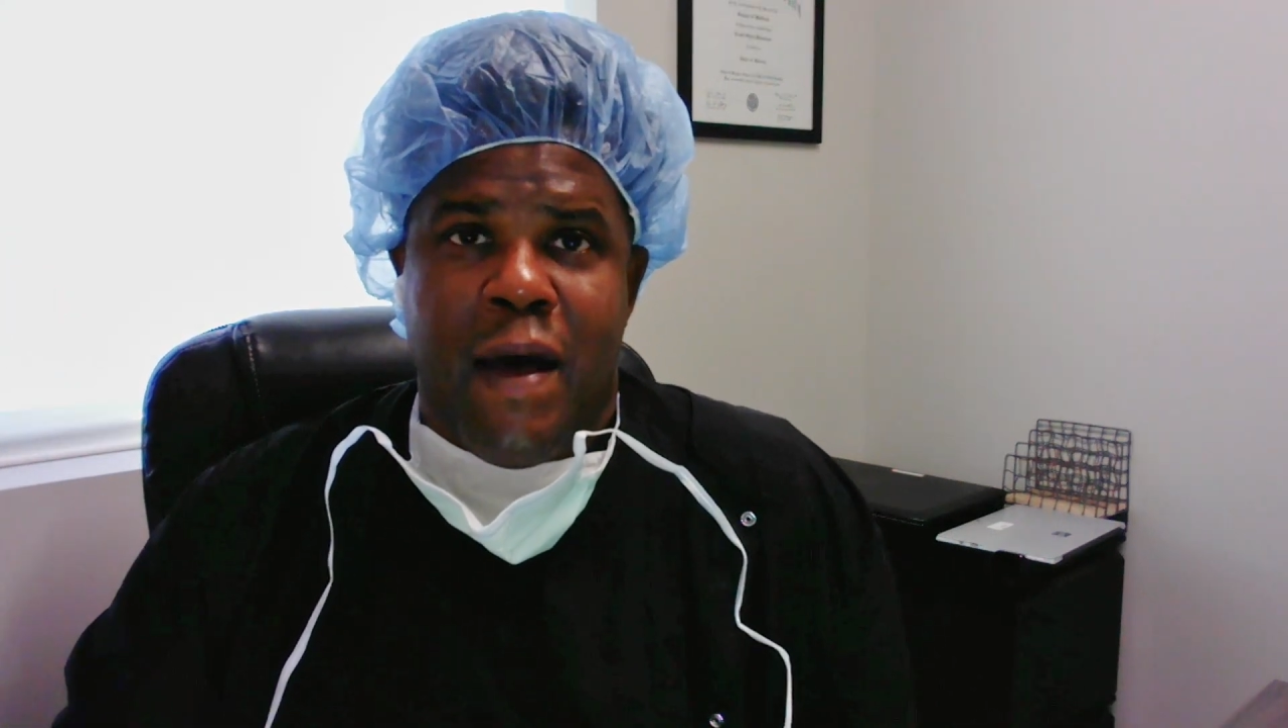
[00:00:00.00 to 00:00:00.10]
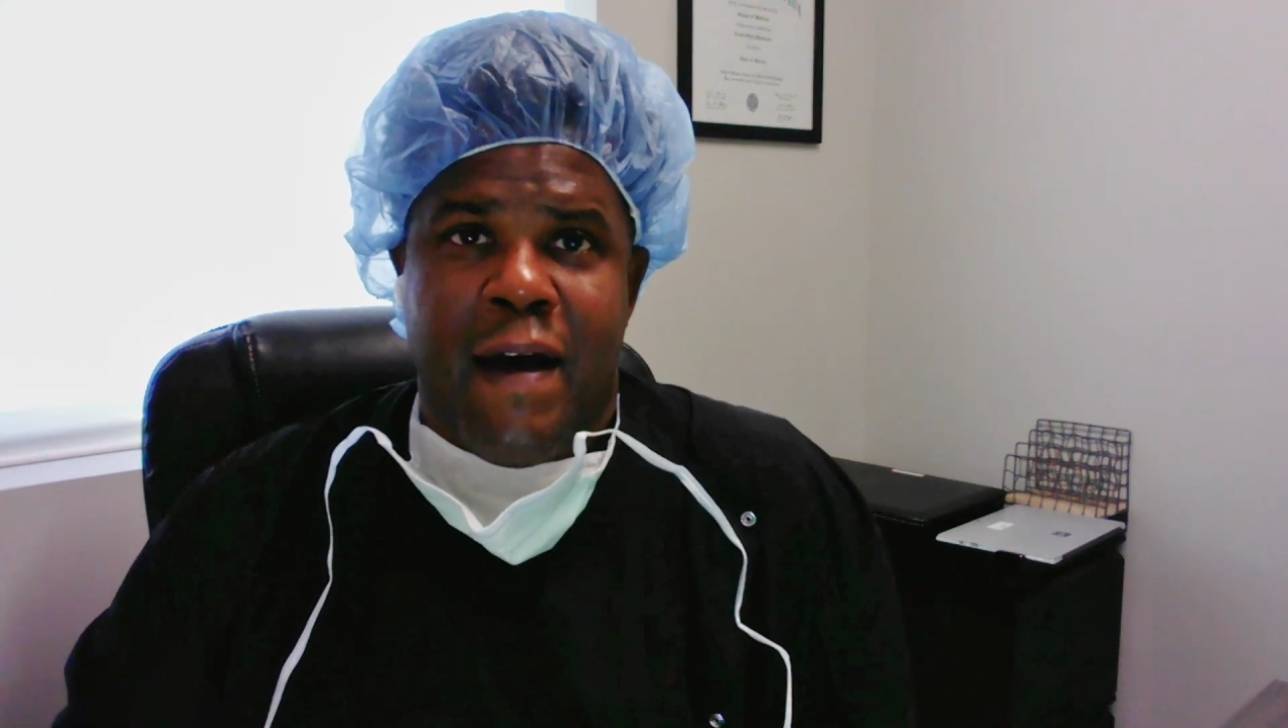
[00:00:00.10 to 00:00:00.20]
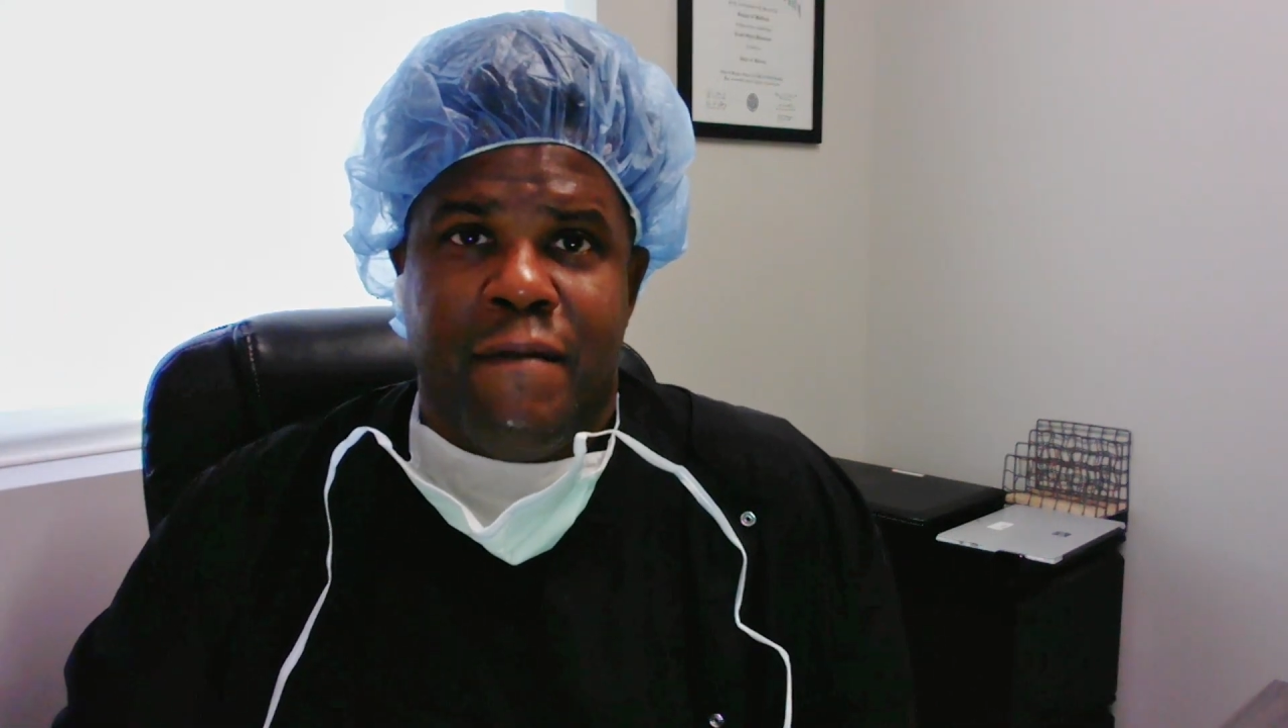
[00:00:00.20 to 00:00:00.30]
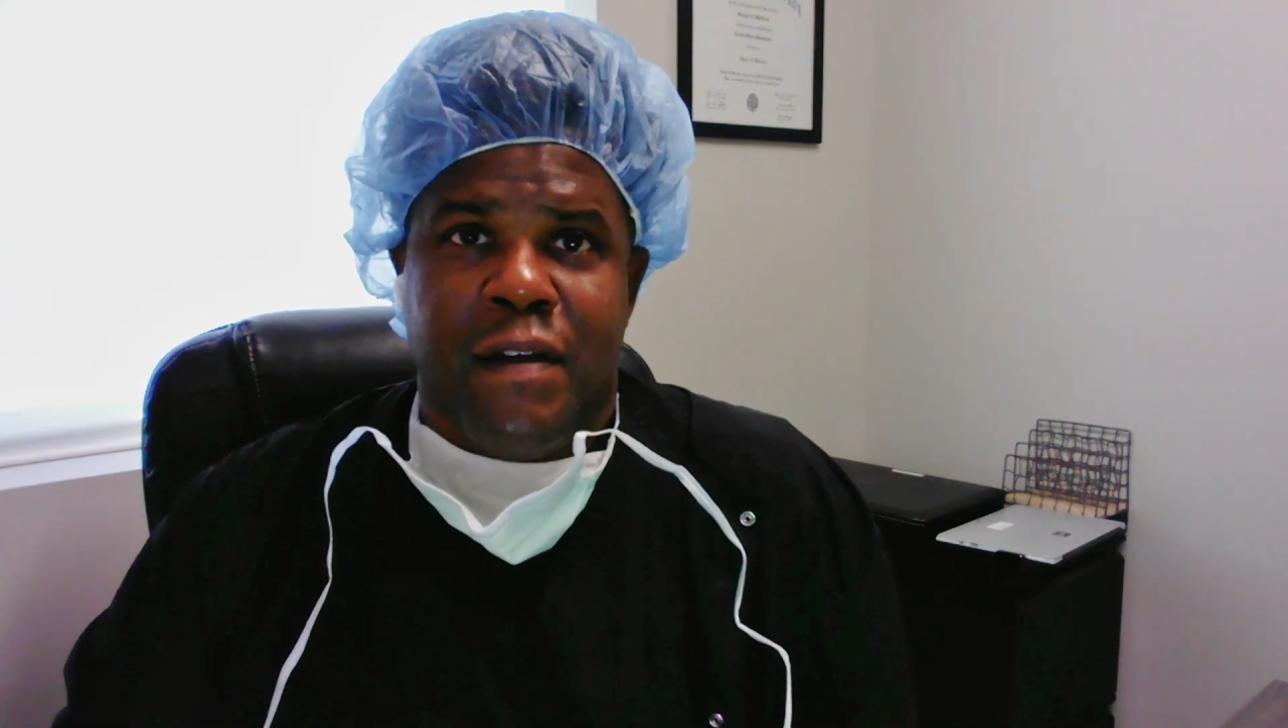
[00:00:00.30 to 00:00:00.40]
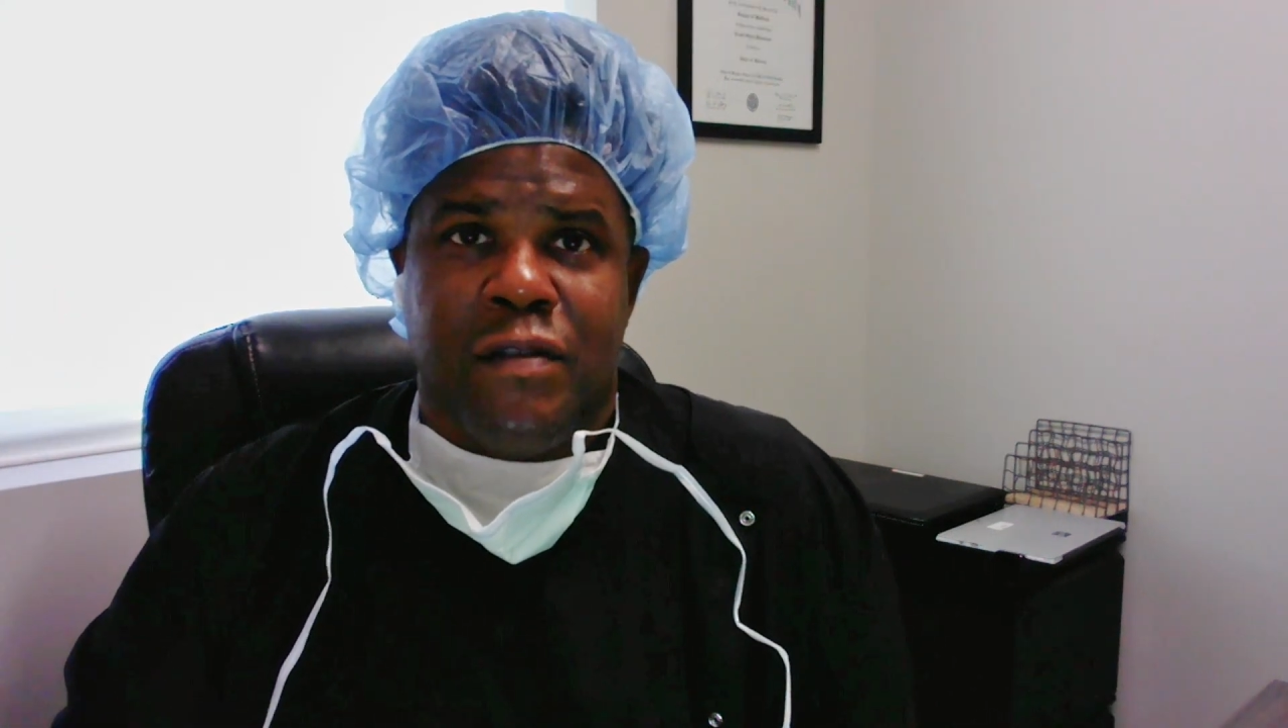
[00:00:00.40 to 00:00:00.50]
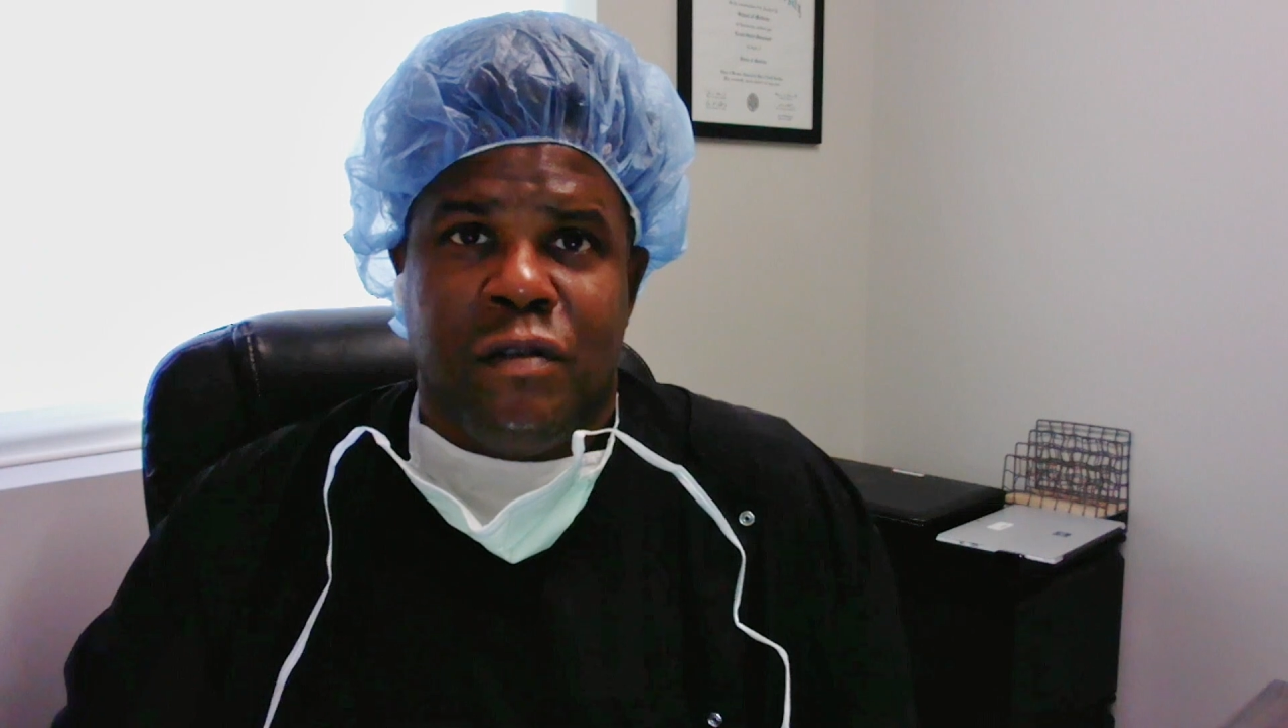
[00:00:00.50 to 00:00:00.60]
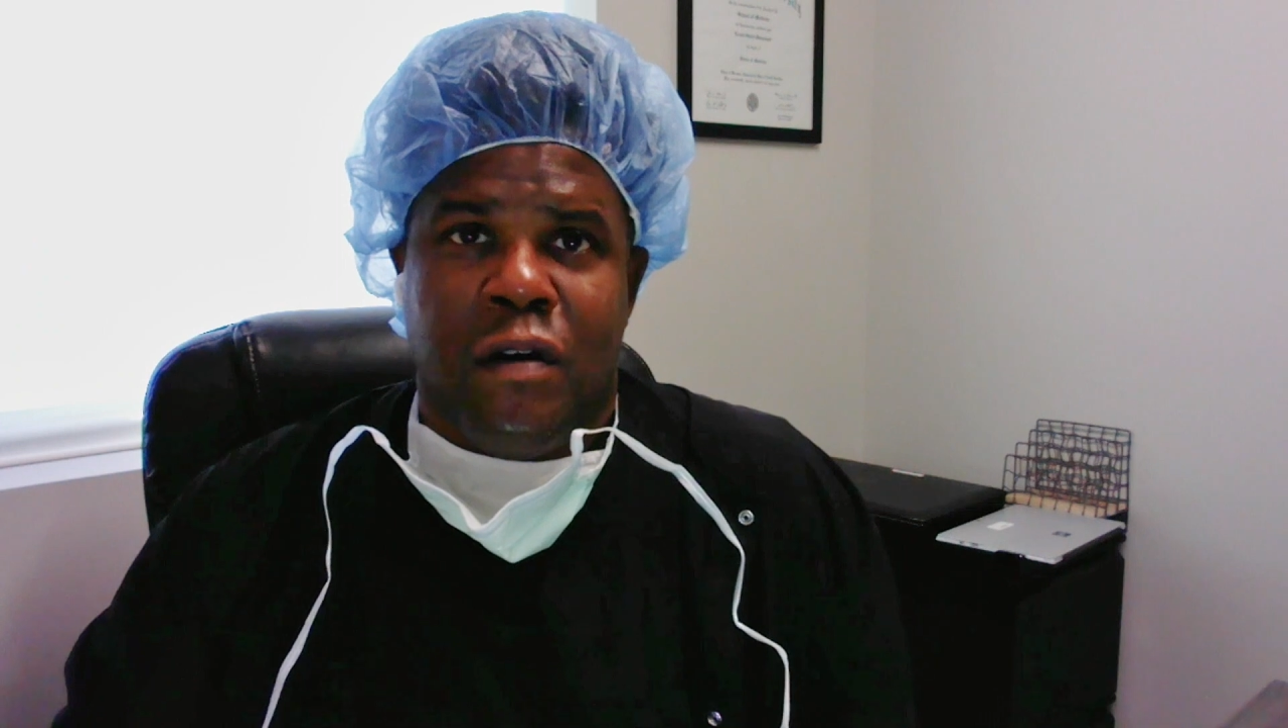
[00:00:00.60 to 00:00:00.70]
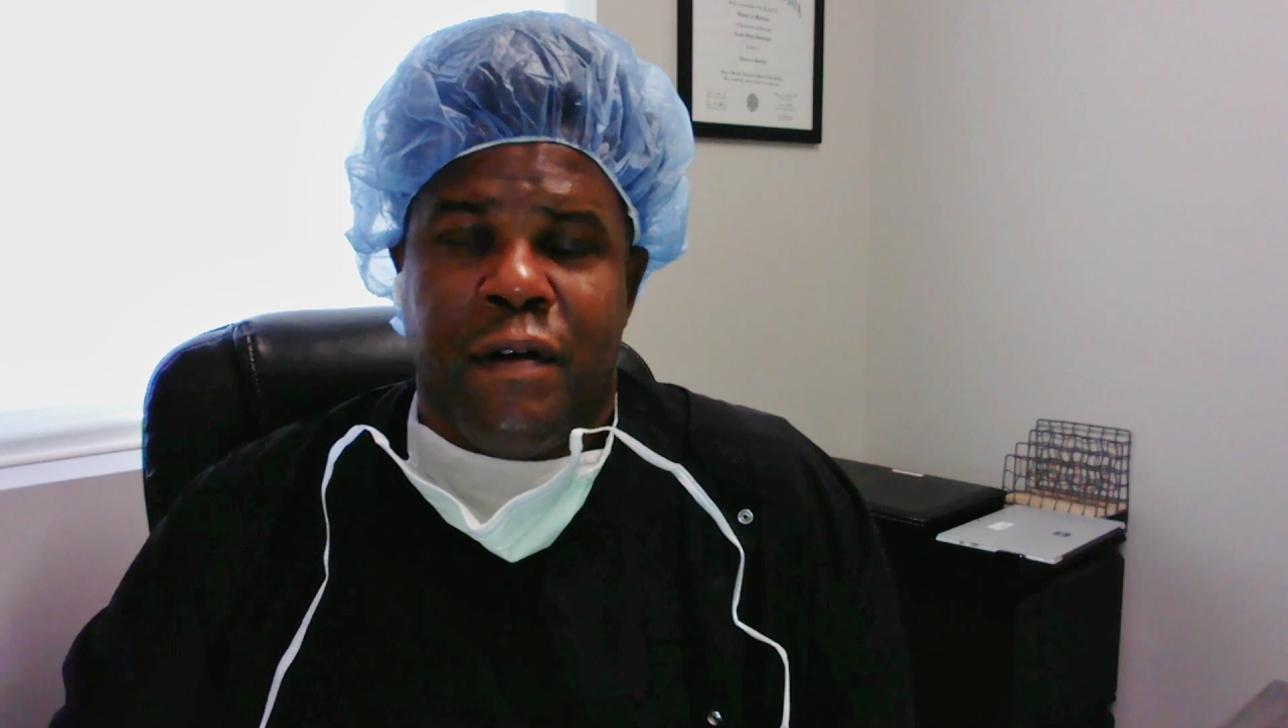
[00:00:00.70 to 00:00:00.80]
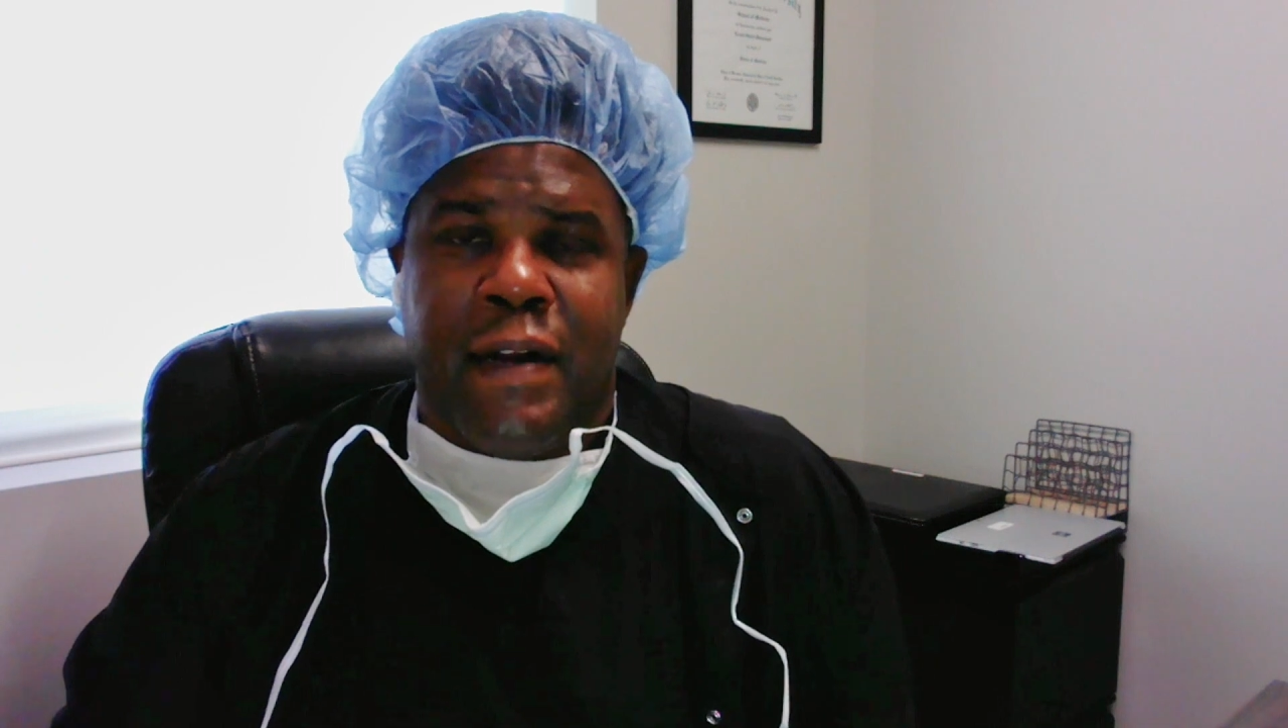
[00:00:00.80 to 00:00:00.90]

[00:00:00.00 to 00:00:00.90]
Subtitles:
have this are